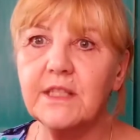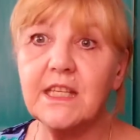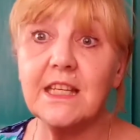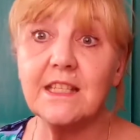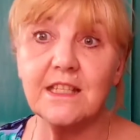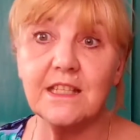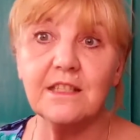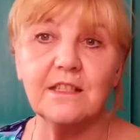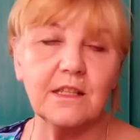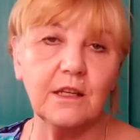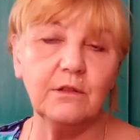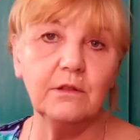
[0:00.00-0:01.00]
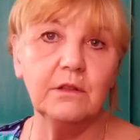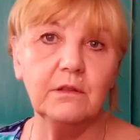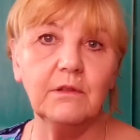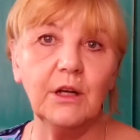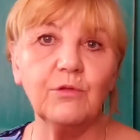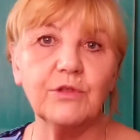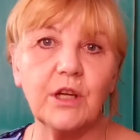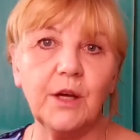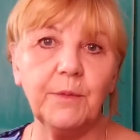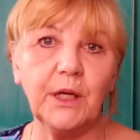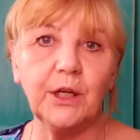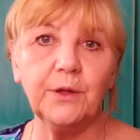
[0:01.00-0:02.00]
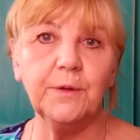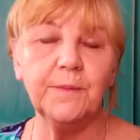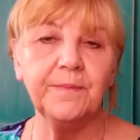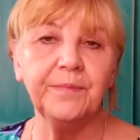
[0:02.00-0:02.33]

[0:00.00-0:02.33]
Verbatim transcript: 60s, so long time ago.